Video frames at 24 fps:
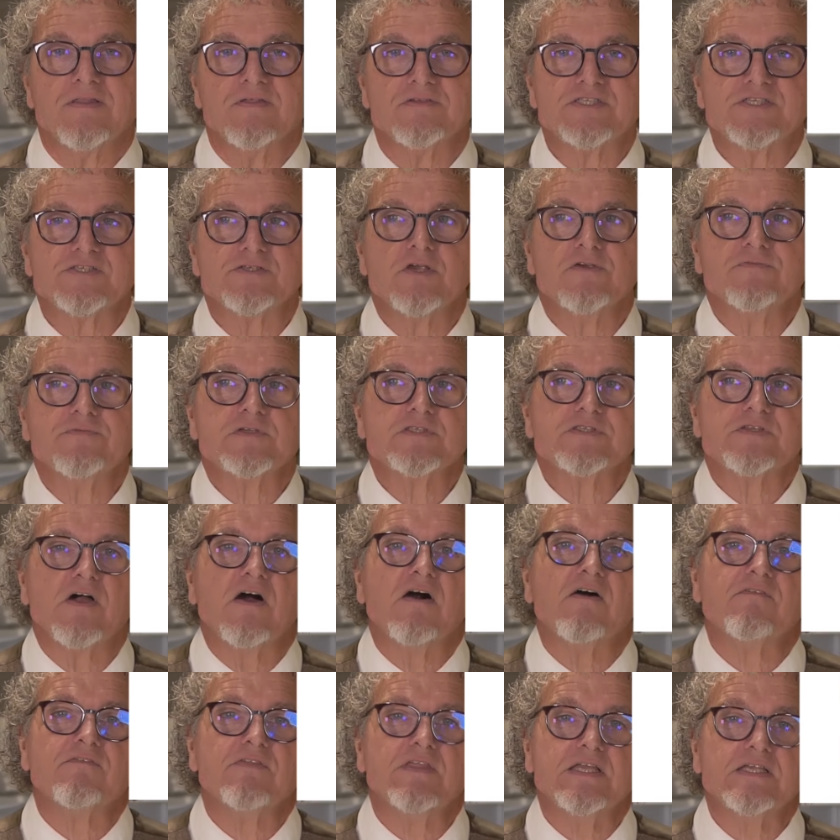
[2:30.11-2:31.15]
the surface
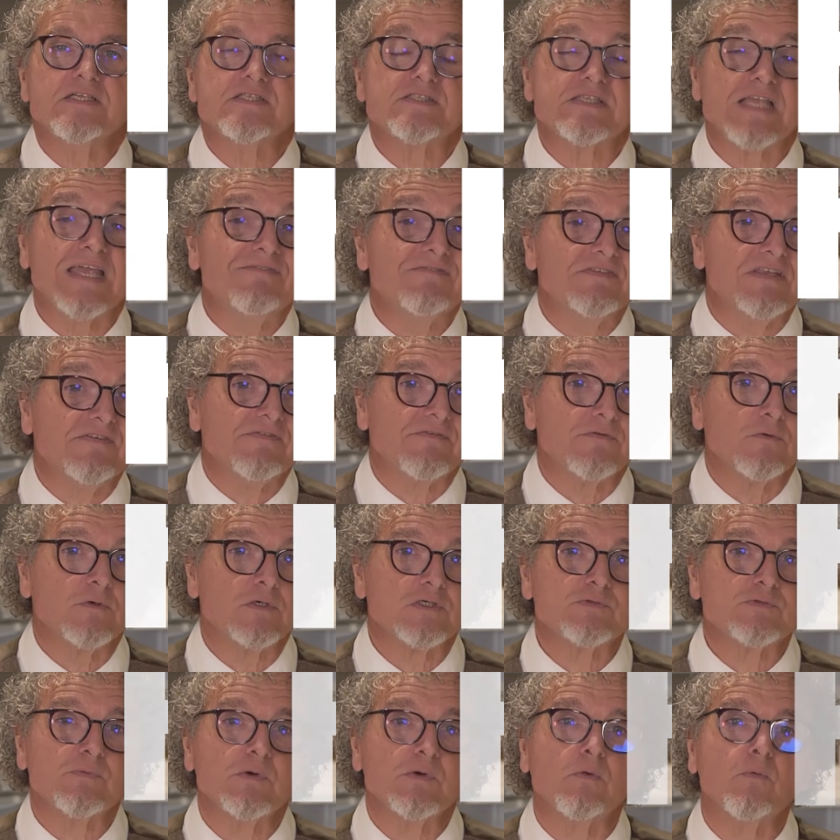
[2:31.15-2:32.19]
of these safety
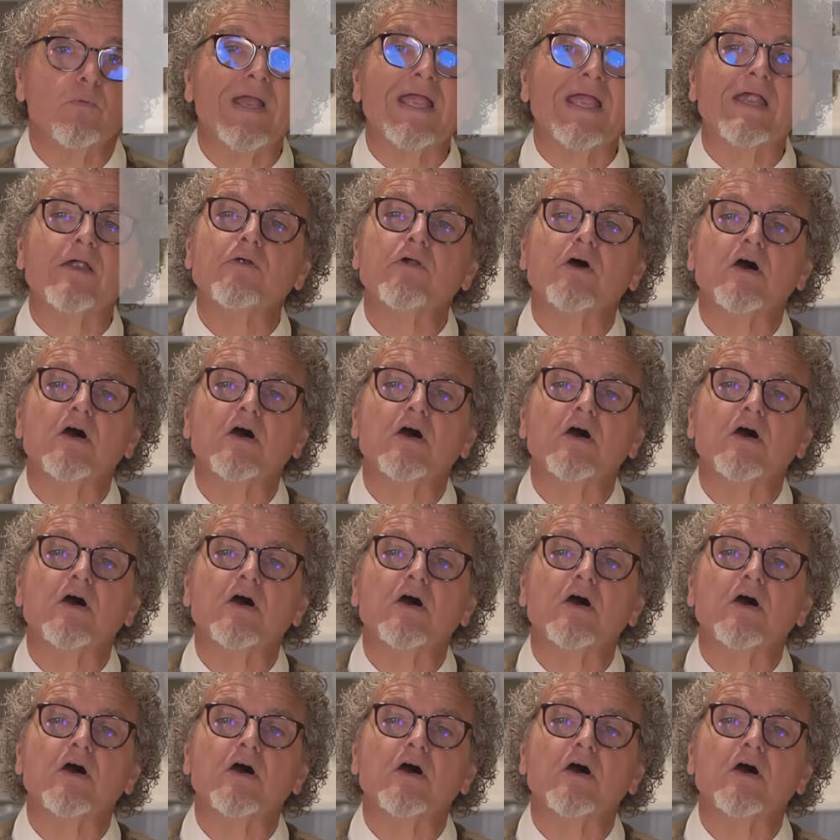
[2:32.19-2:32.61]
floors will wear